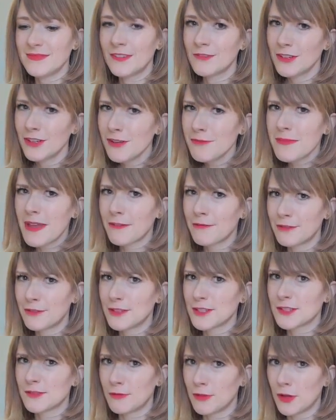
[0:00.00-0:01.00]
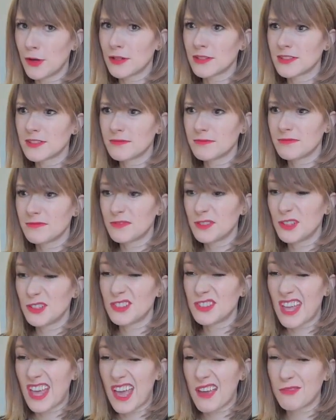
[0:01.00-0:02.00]
One of my first vlogs,
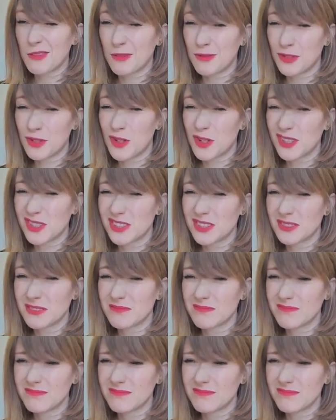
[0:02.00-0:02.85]
first ever vlogs.